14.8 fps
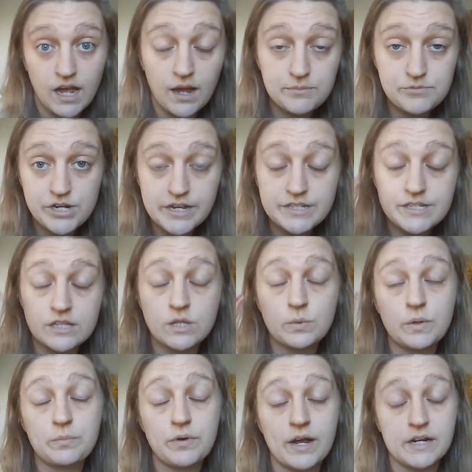objects and then
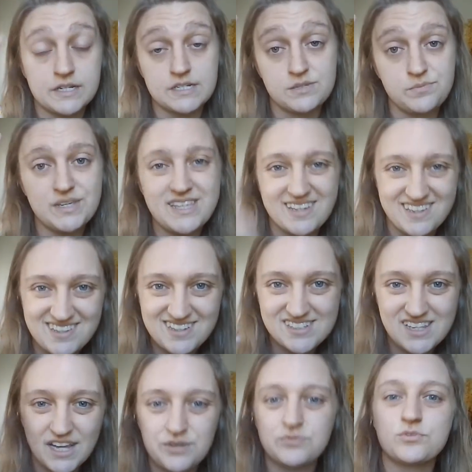we practiced being
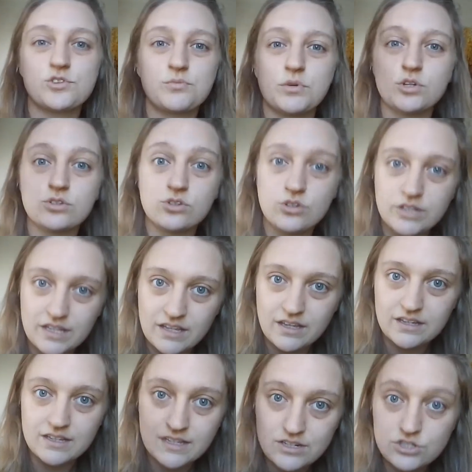inside a room
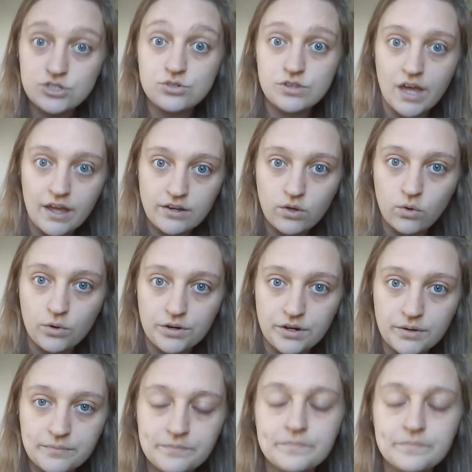looking into that corner.